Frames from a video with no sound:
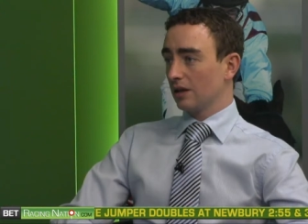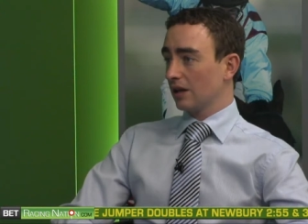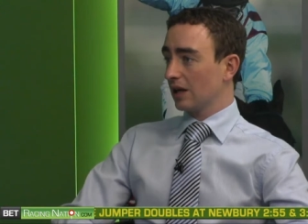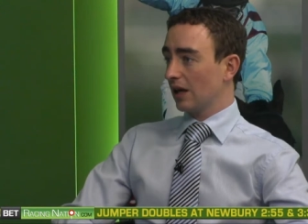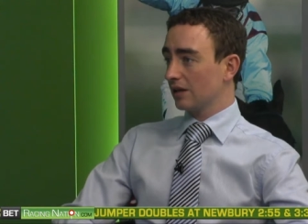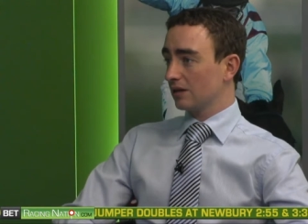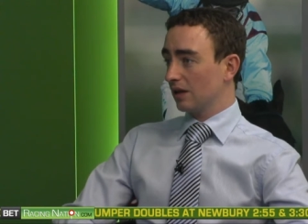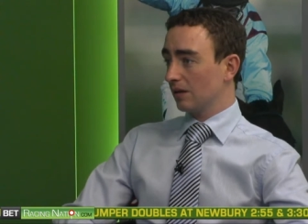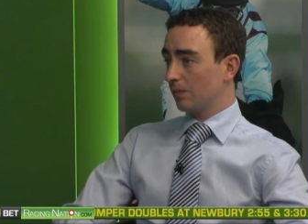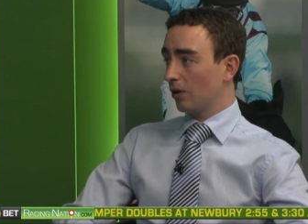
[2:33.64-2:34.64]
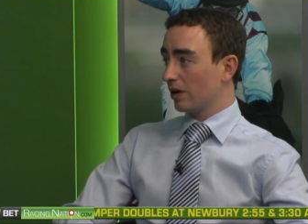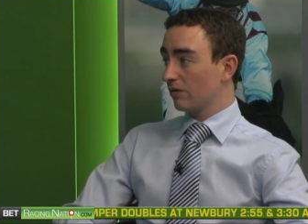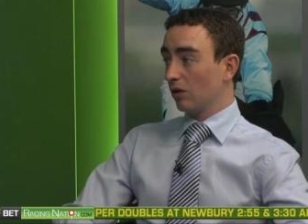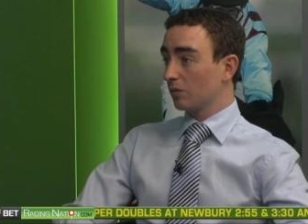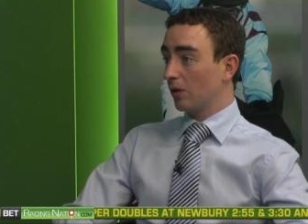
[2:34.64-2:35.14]
He
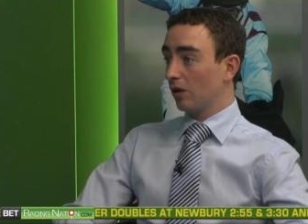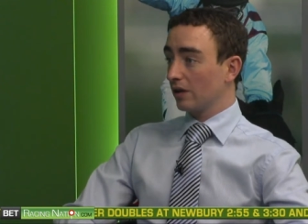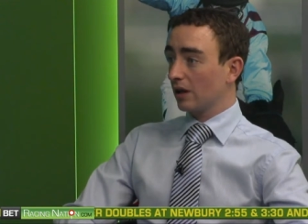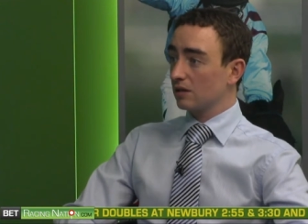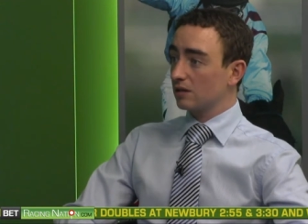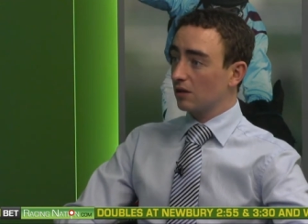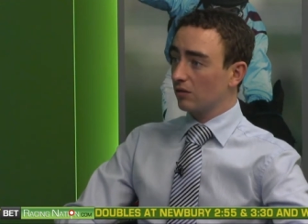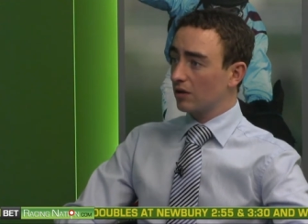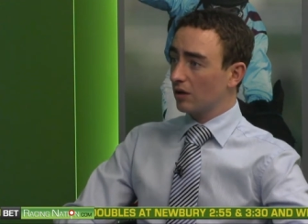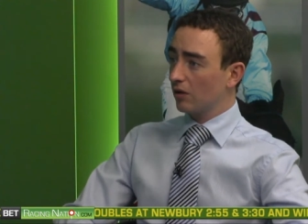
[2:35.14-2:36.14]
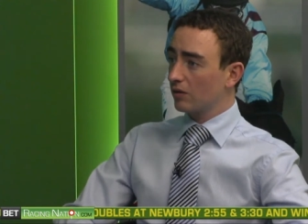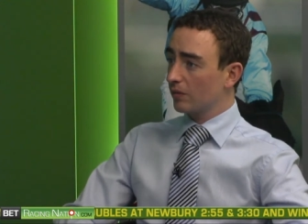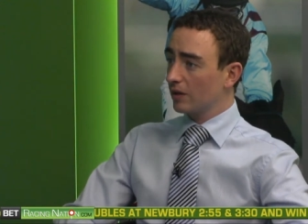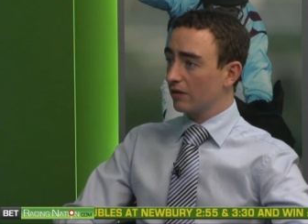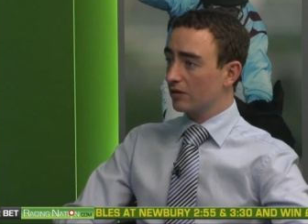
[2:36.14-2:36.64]
rode Paul Nicholls' only
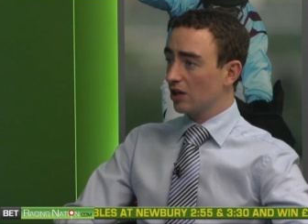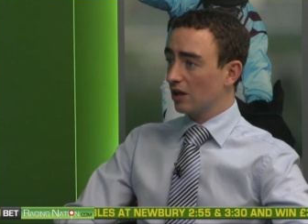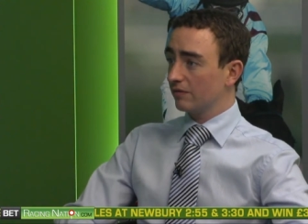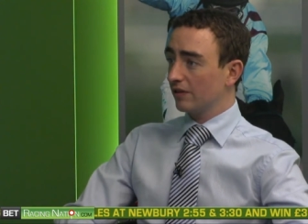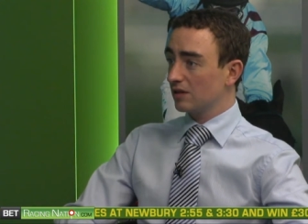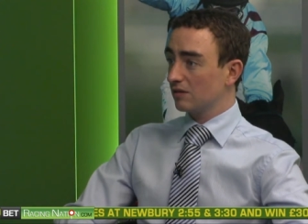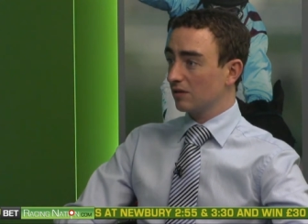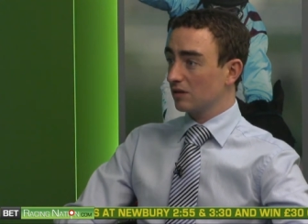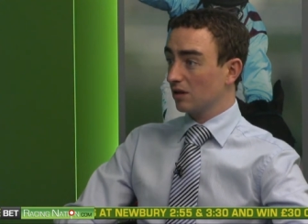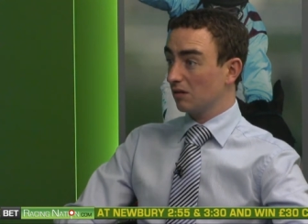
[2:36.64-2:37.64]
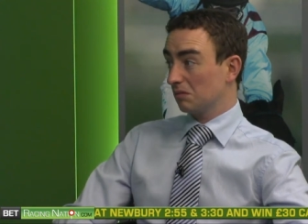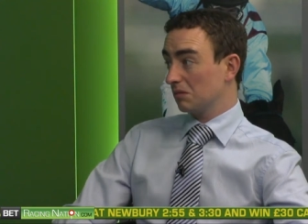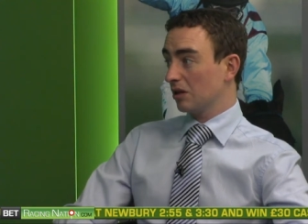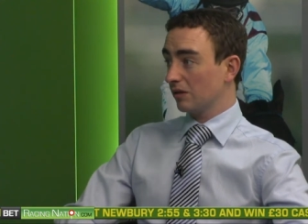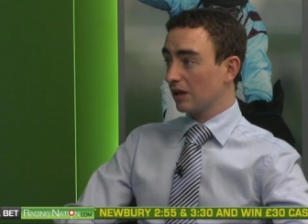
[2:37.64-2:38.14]
winner at Cheltenham Festival, so
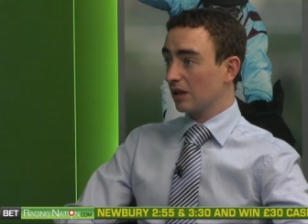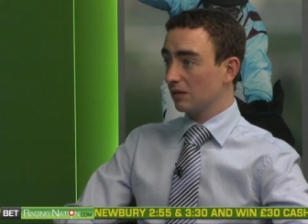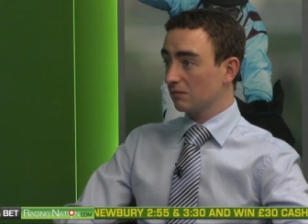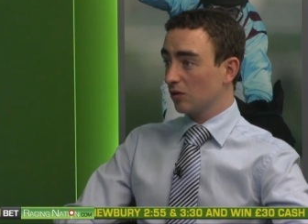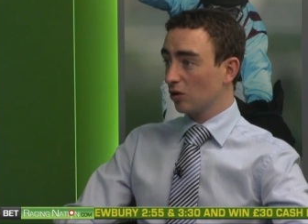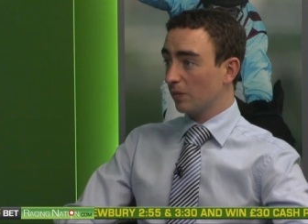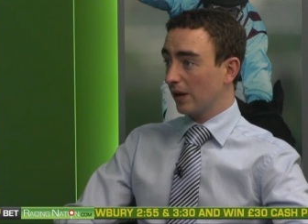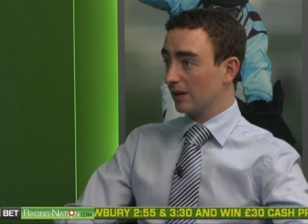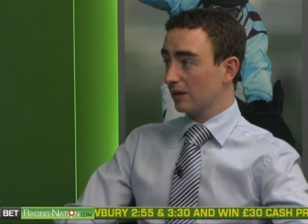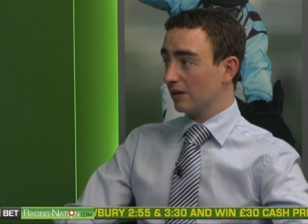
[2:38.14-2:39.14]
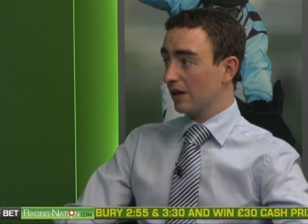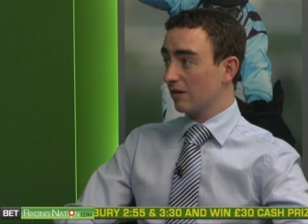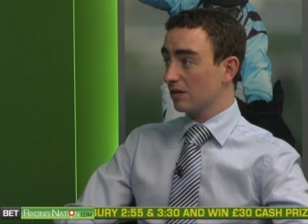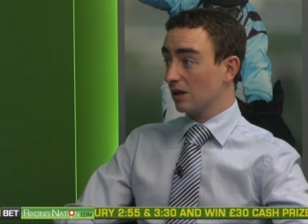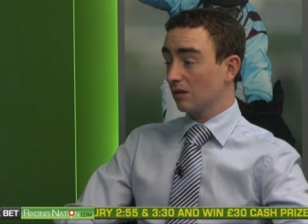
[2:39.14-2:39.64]
you know he can look back at the year
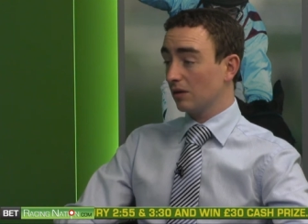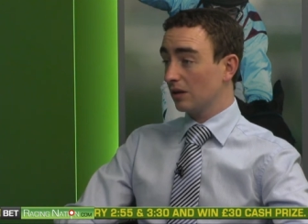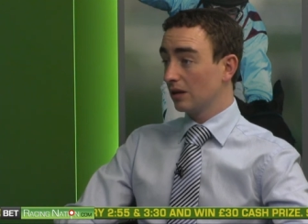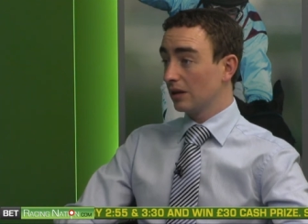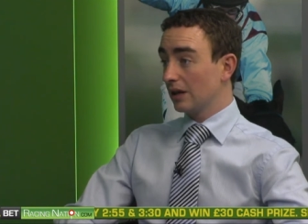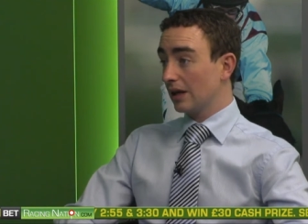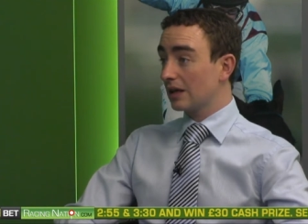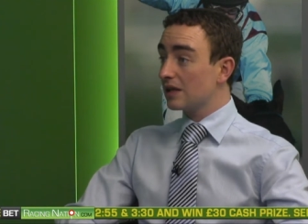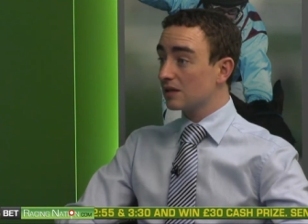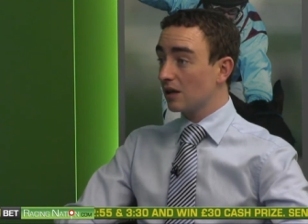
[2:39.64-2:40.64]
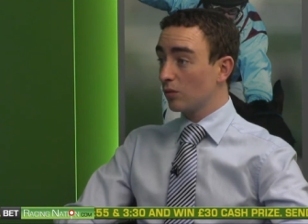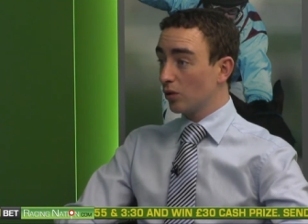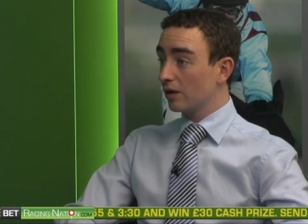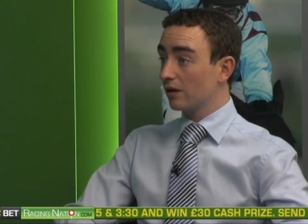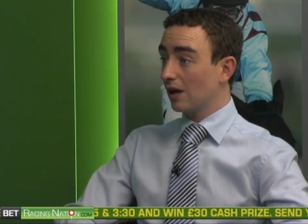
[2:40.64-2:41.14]
and say, well, at least I
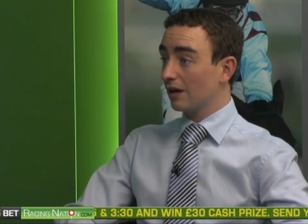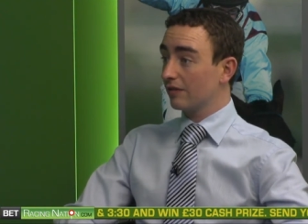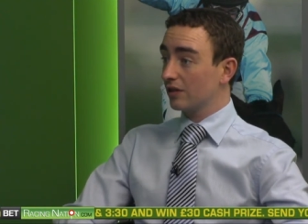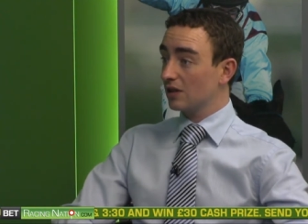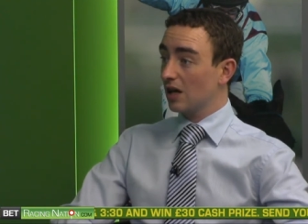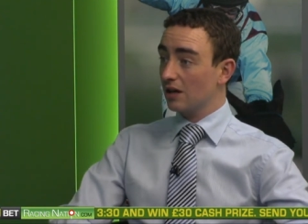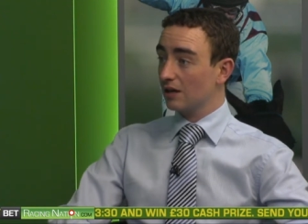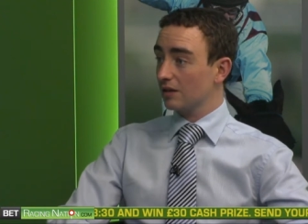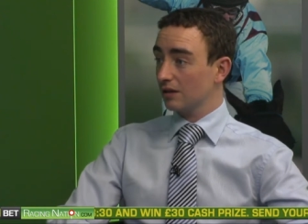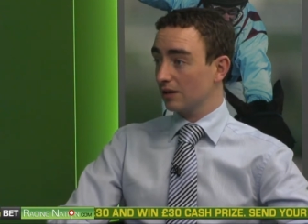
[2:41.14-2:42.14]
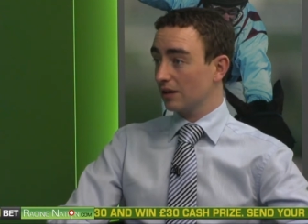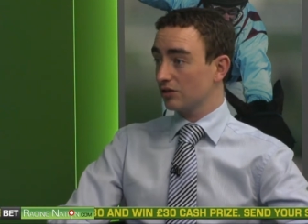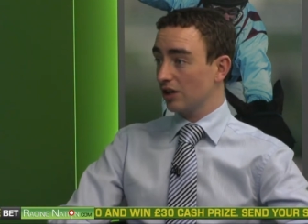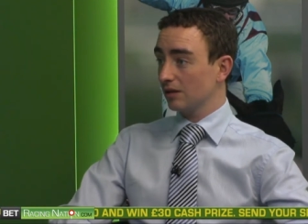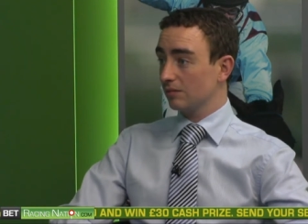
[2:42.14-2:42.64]
won on Lac Fontana
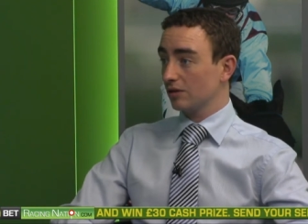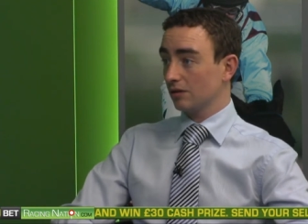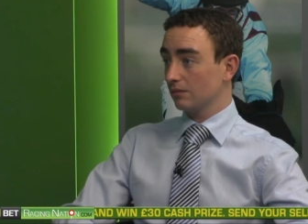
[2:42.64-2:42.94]
at Cheltenham. So